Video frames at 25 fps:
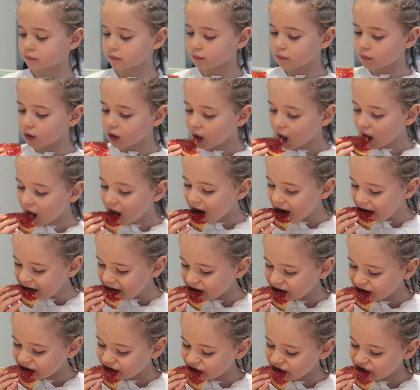Is that your second
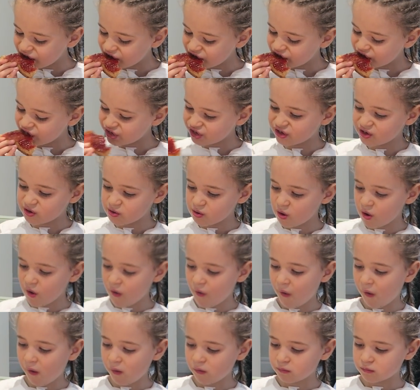round with the toast
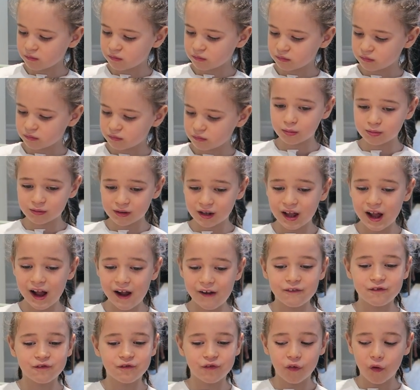on there, Jojo? What you
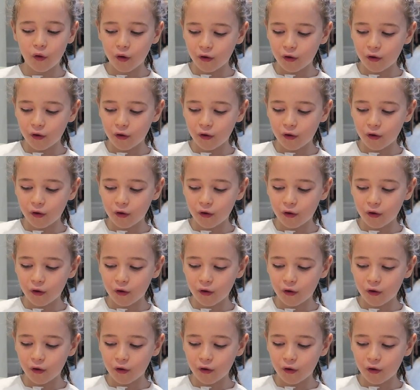got?